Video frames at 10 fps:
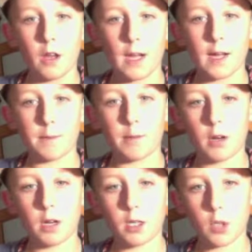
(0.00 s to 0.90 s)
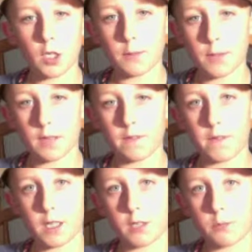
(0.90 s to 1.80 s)
I am probably going to make a
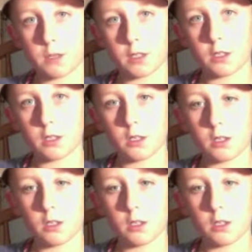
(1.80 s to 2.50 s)
Facebook,